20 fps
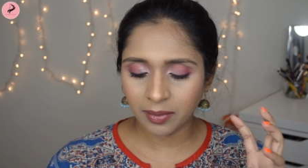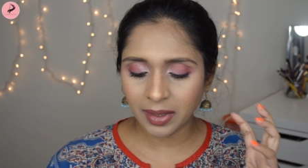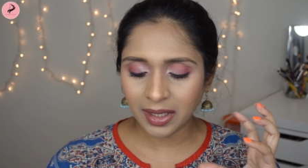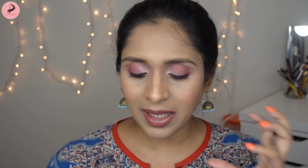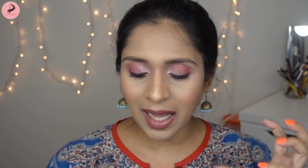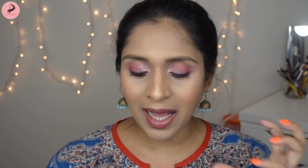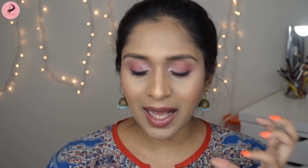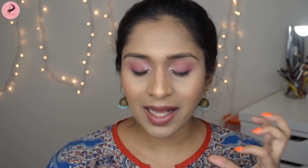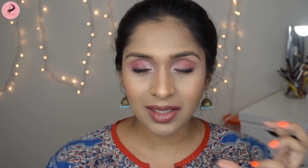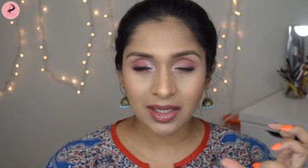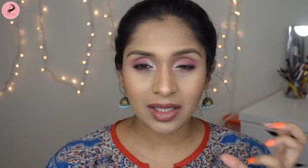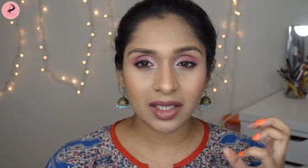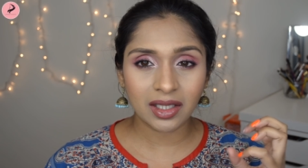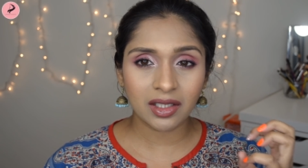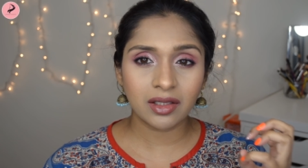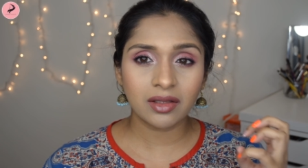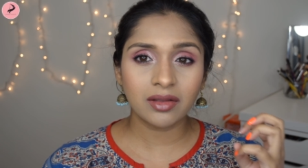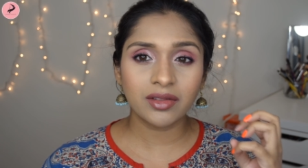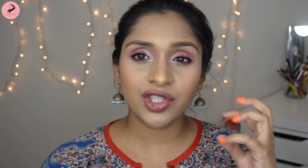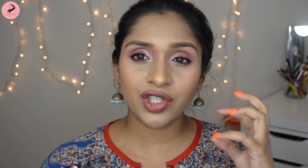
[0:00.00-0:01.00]
it has that
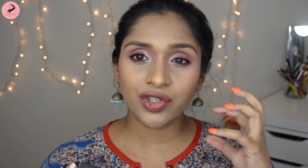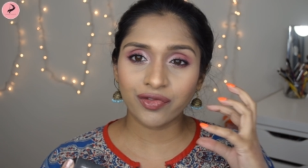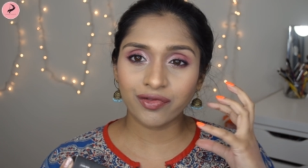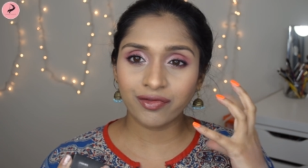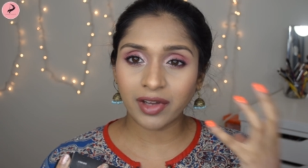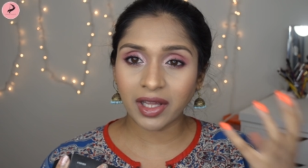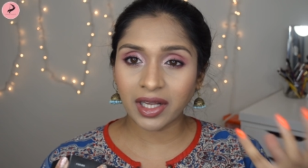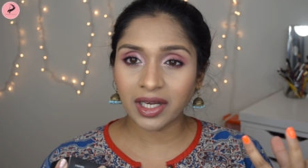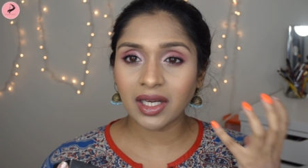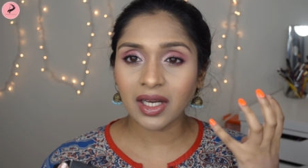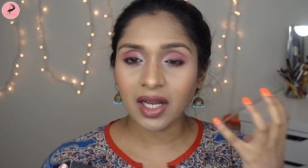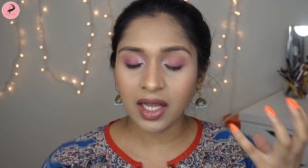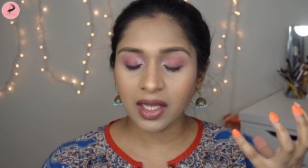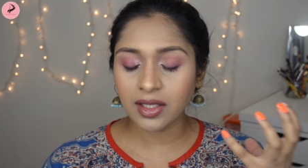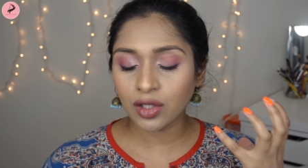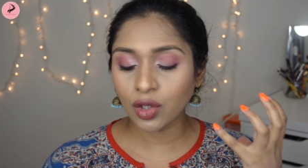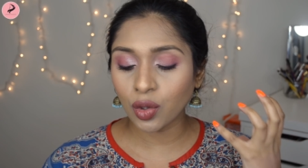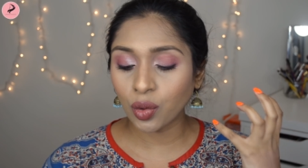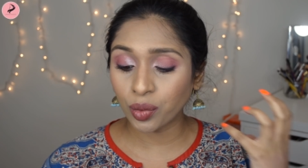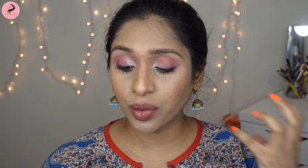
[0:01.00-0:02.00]
very
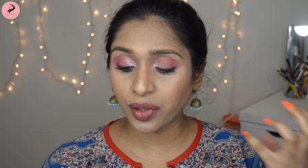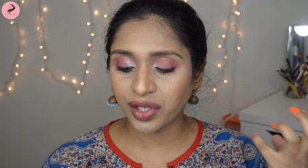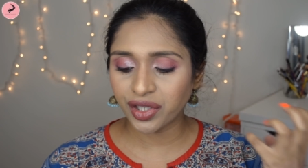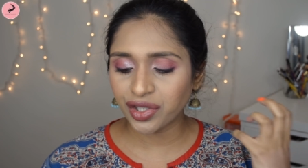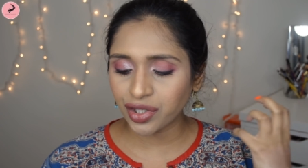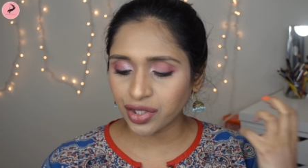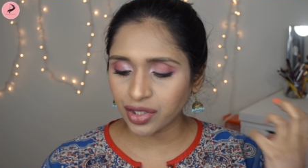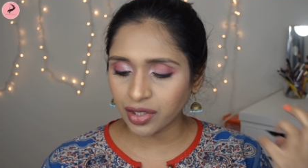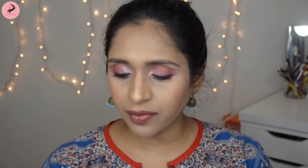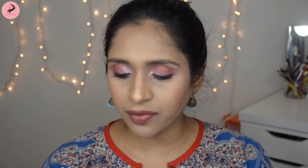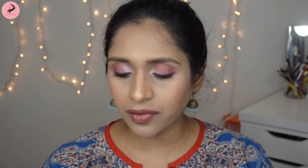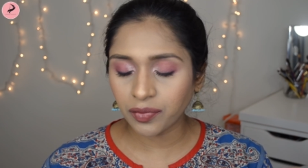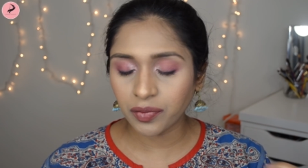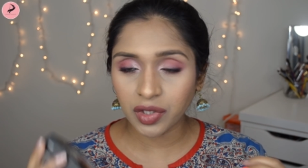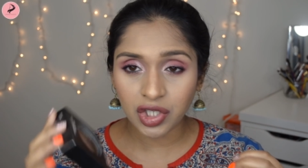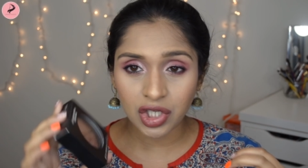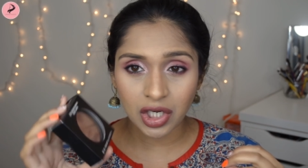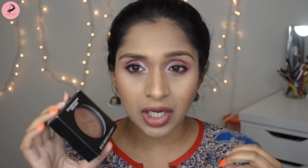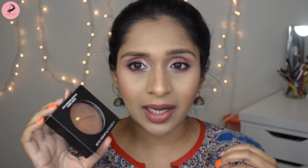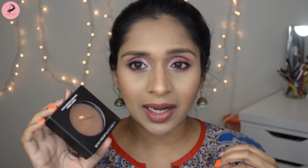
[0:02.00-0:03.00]
nice golden shift,
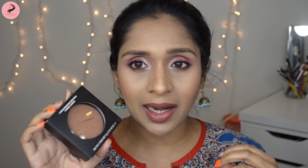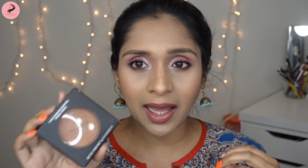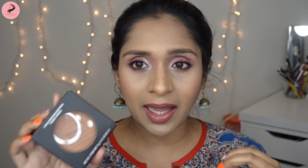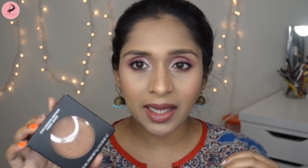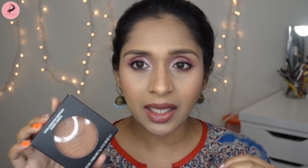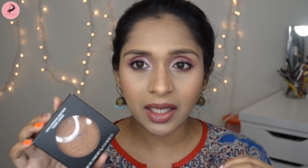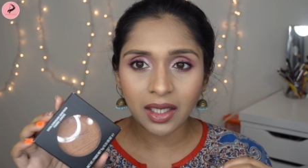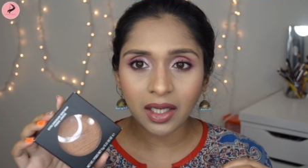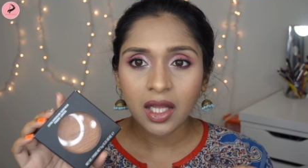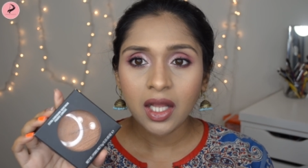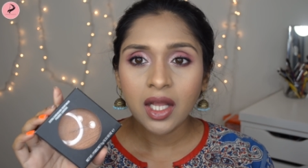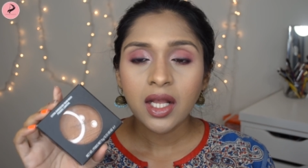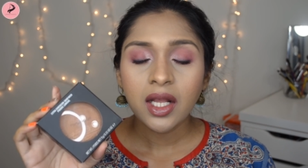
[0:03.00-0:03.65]
which I like.